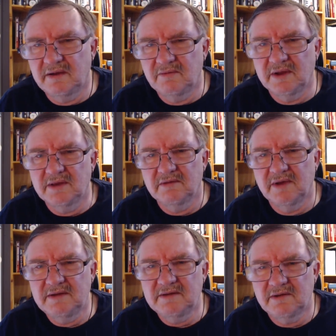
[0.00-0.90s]
And he won the
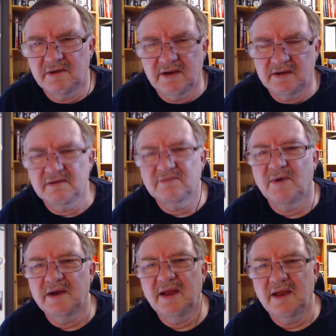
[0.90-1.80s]
race to it, and he just
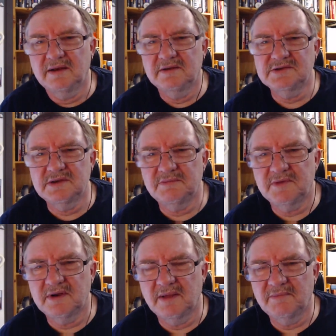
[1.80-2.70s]
one handed
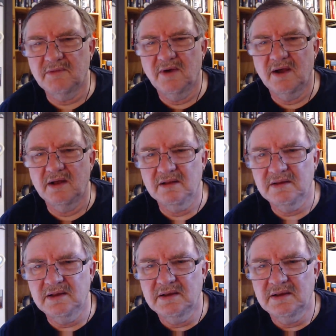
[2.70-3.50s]
chipped it up the wall.